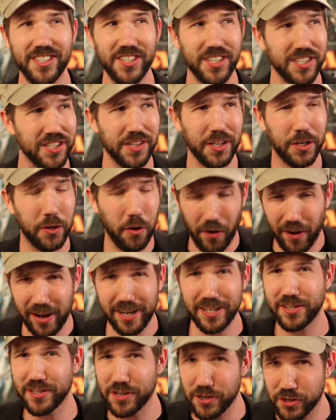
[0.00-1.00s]
just the
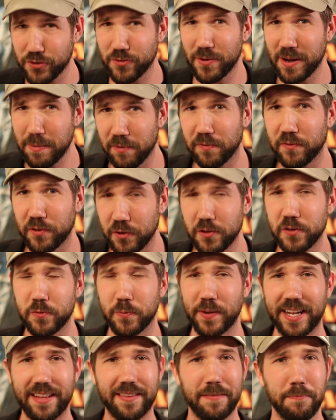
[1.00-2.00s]
constant stream of dudes
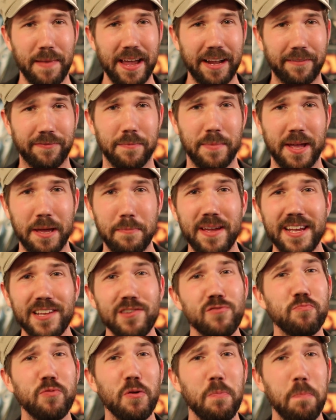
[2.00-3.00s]
we get to make from him
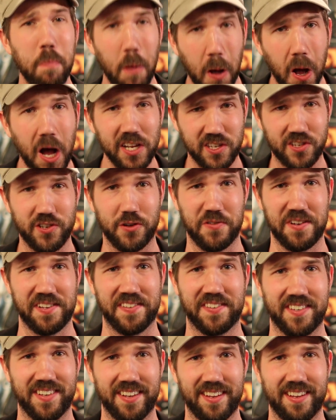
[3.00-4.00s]
is
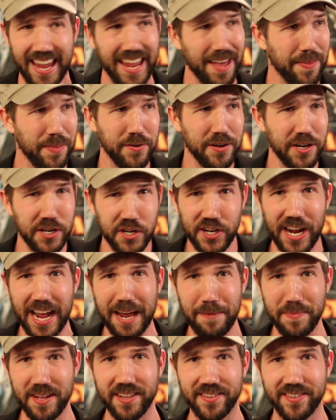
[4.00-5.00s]
preposterous. And they're
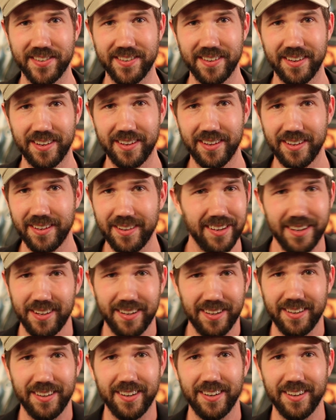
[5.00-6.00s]
enchantments!
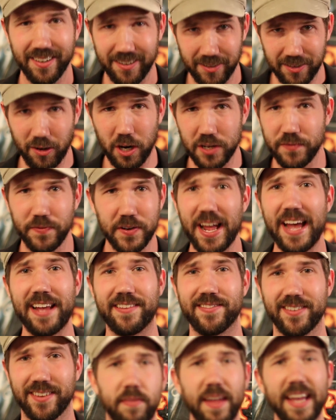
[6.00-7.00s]
Cards for
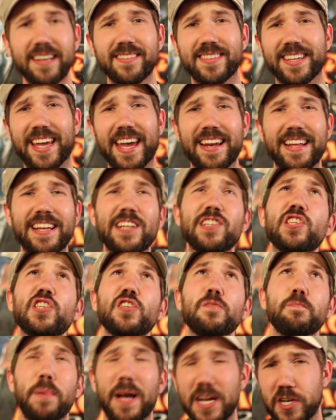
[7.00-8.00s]
days! Things get
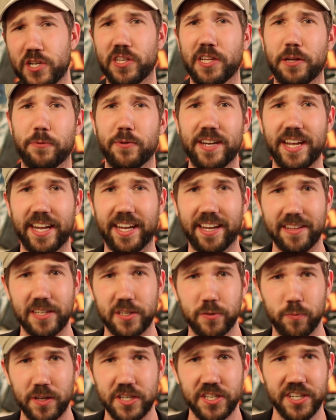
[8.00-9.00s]
especially
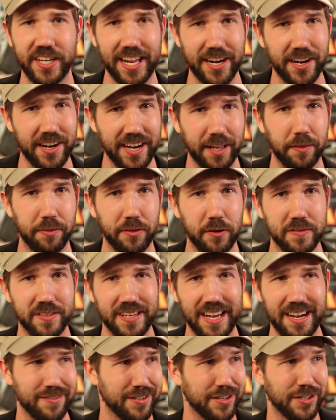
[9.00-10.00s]
ridiculous once you get a Nykthos
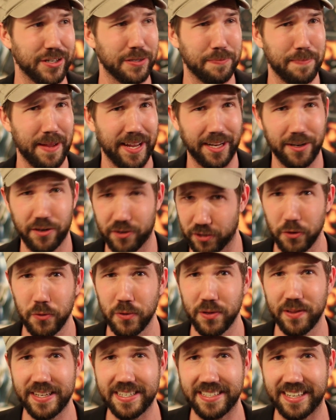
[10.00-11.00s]
out and you're just making
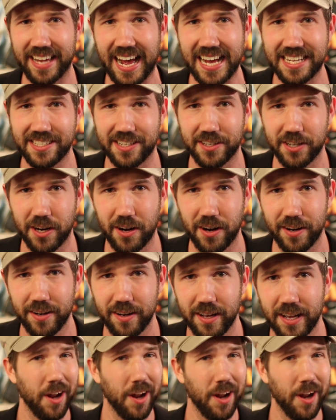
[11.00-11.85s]
2 of these guys a turn.